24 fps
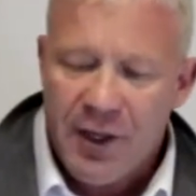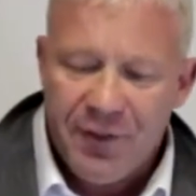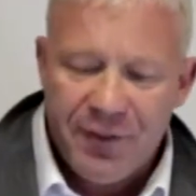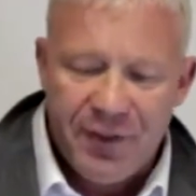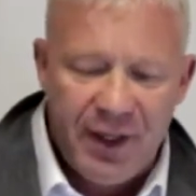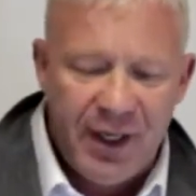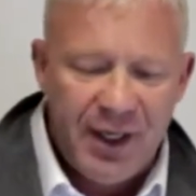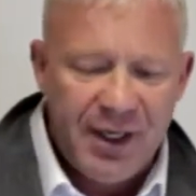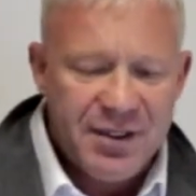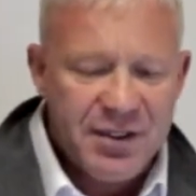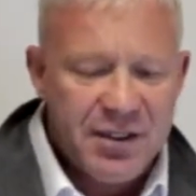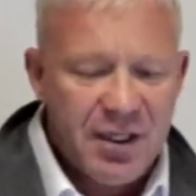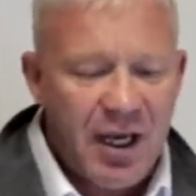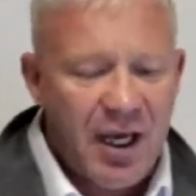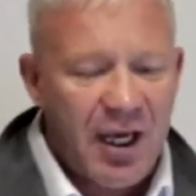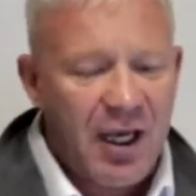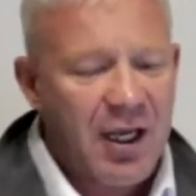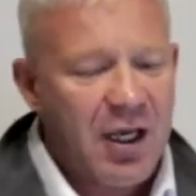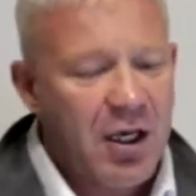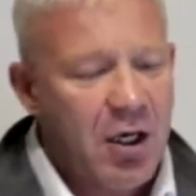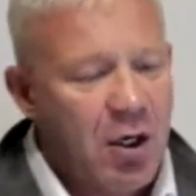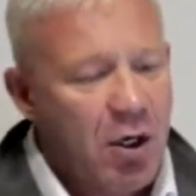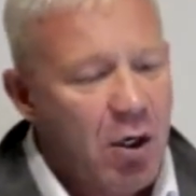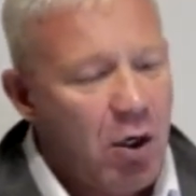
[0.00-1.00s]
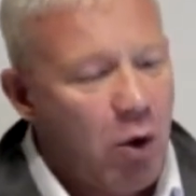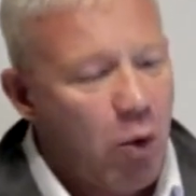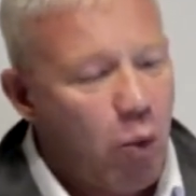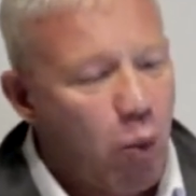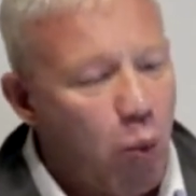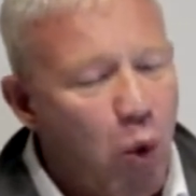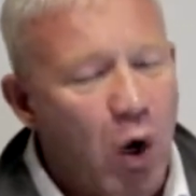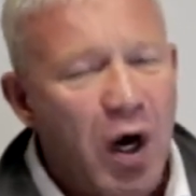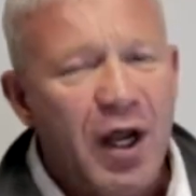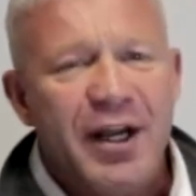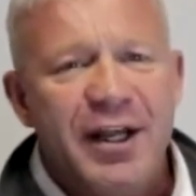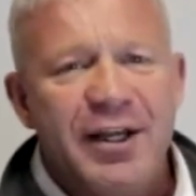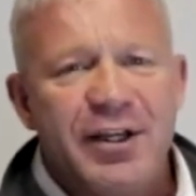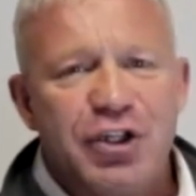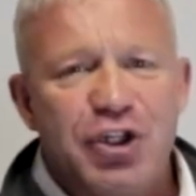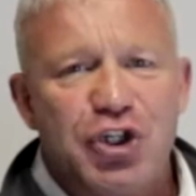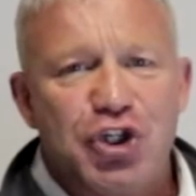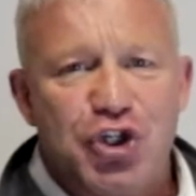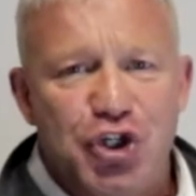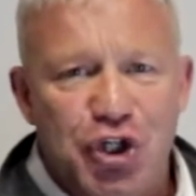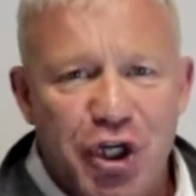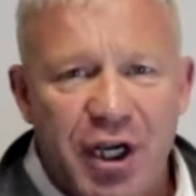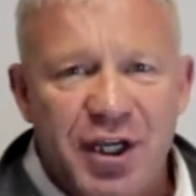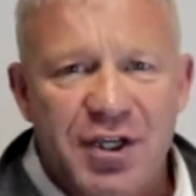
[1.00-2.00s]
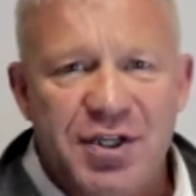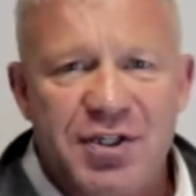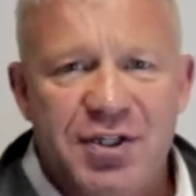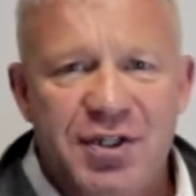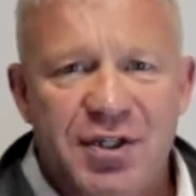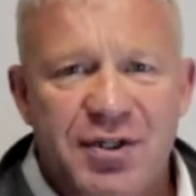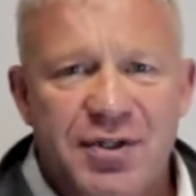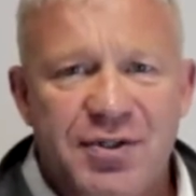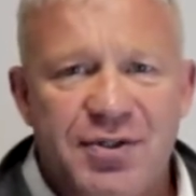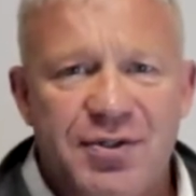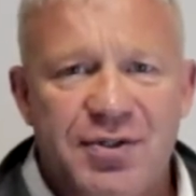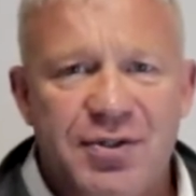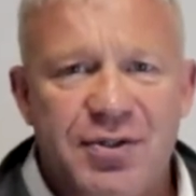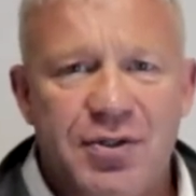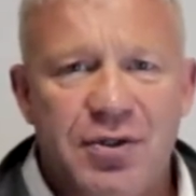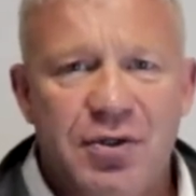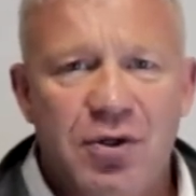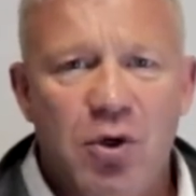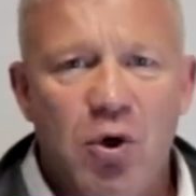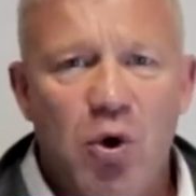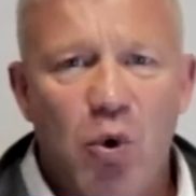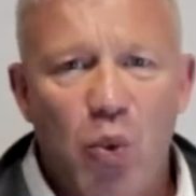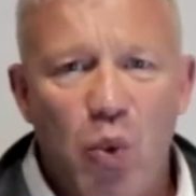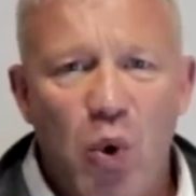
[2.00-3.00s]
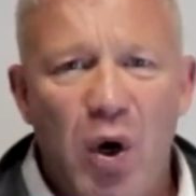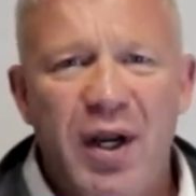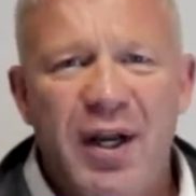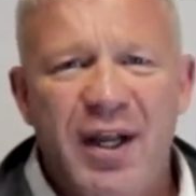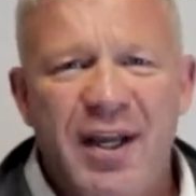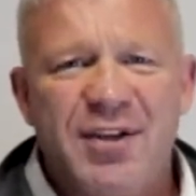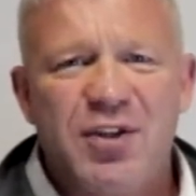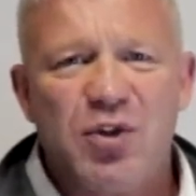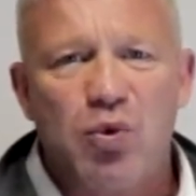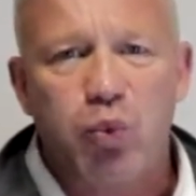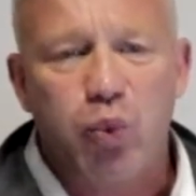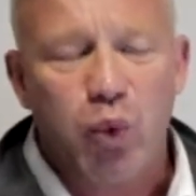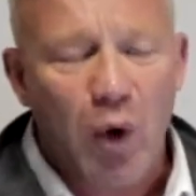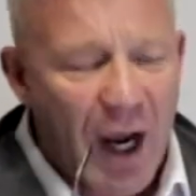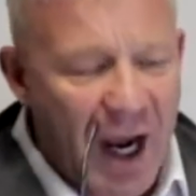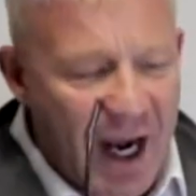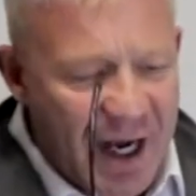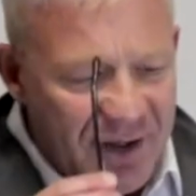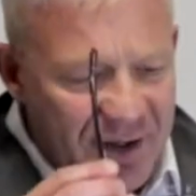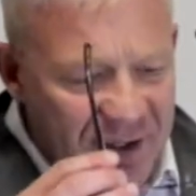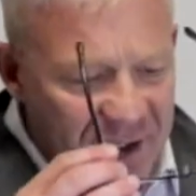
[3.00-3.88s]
Things like, what is justice? What is right